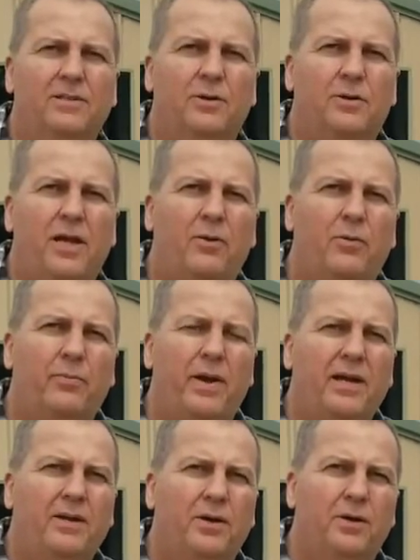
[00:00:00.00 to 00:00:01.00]
so now we're
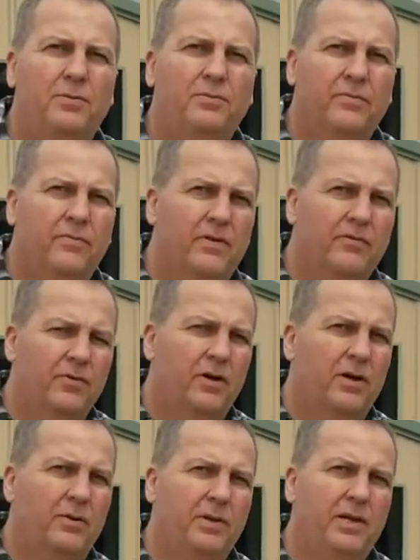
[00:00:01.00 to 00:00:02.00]
back home
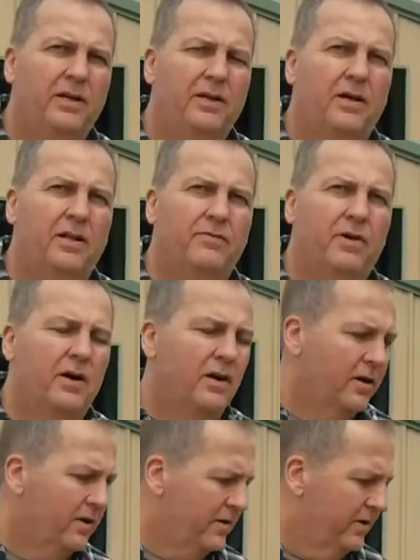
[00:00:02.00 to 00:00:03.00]
from getting all of
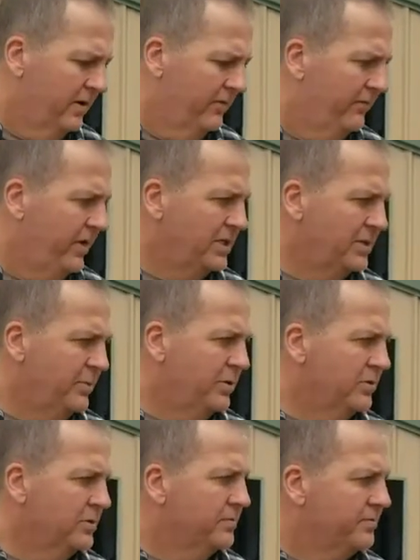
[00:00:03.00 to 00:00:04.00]
our
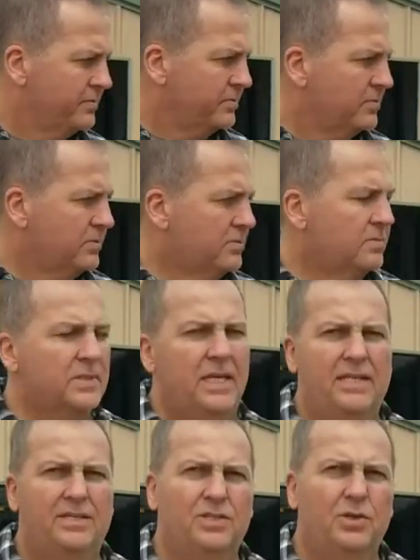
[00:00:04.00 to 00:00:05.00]
vegetables
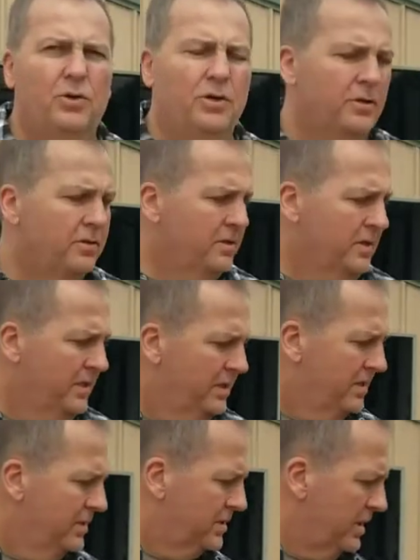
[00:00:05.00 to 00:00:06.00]
and soil.
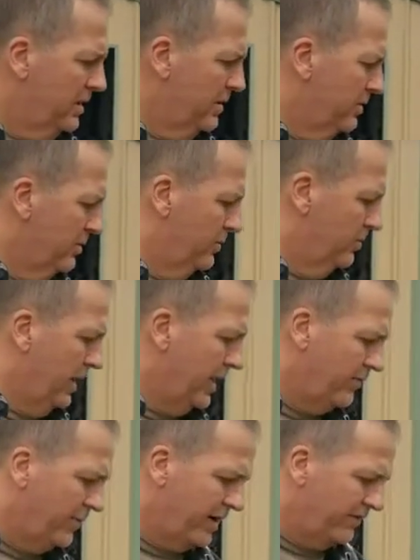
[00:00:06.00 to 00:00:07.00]
So we
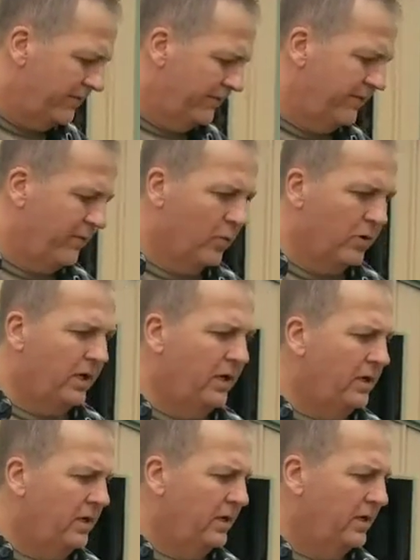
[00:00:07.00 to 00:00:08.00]
have about
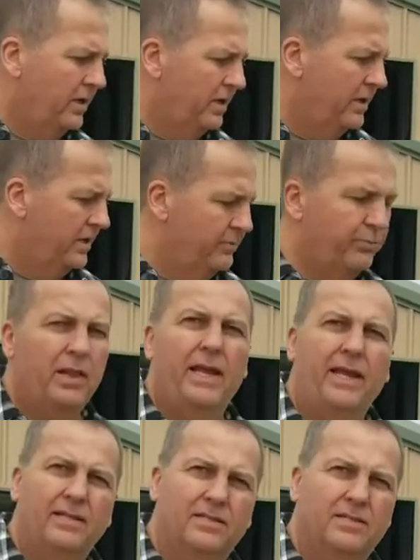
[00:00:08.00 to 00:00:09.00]
40
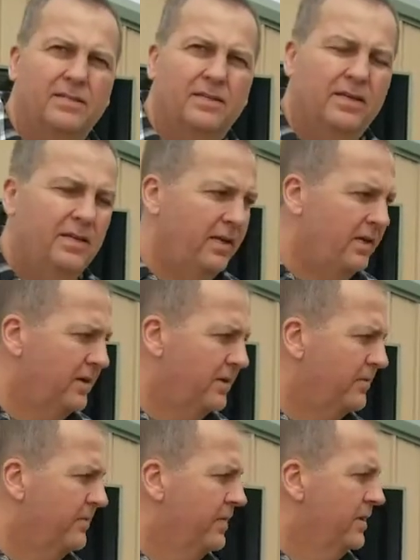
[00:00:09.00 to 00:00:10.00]
plants
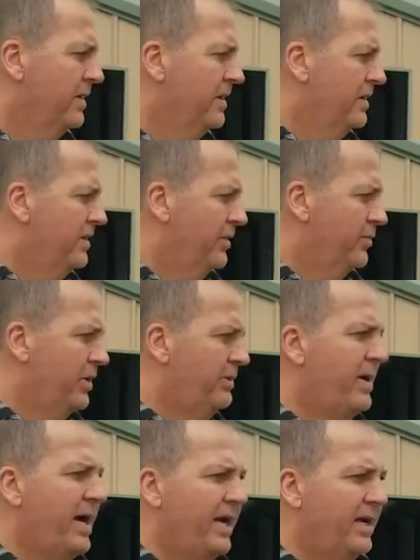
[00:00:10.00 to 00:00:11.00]
here, 3
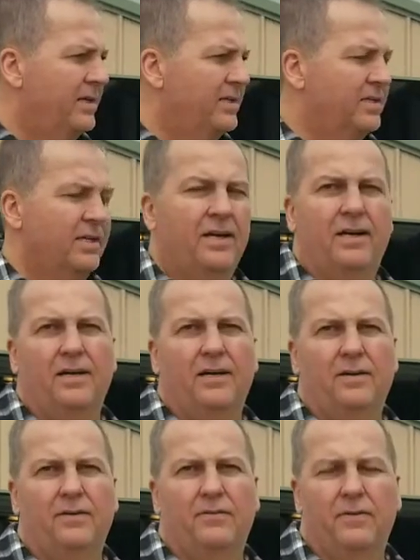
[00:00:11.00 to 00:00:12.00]
bags
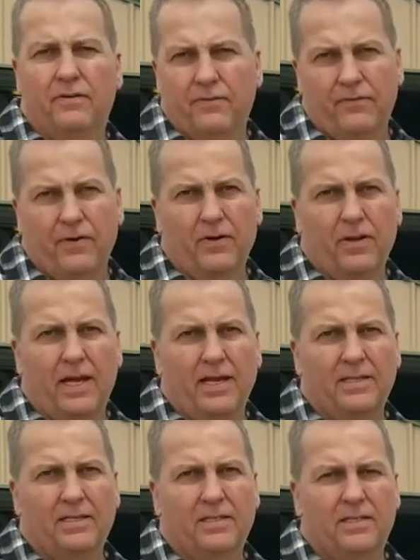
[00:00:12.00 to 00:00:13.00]
of
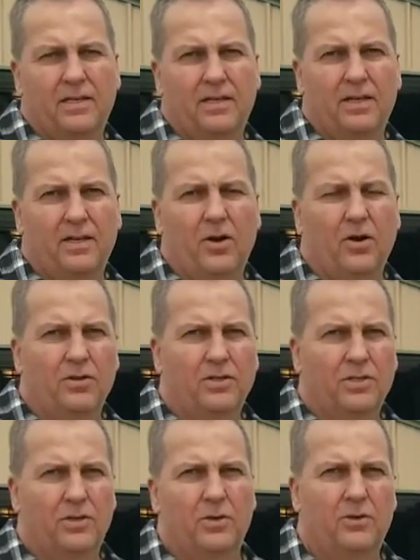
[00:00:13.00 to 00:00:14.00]
fertilized garden
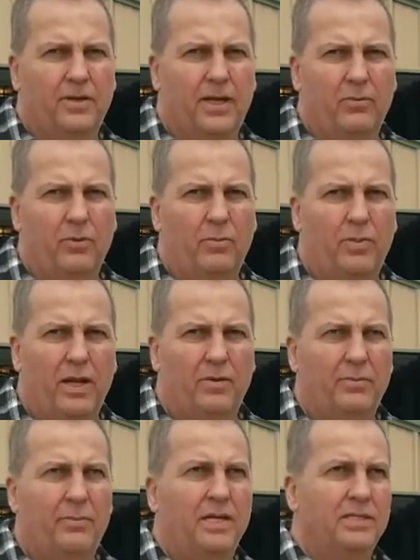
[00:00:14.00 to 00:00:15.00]
soil that we'll be
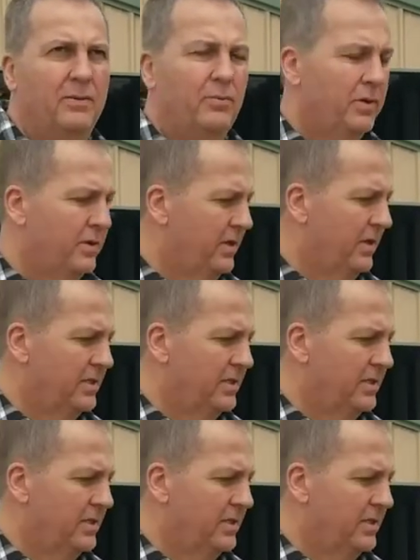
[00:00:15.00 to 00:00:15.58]
able to mix up with the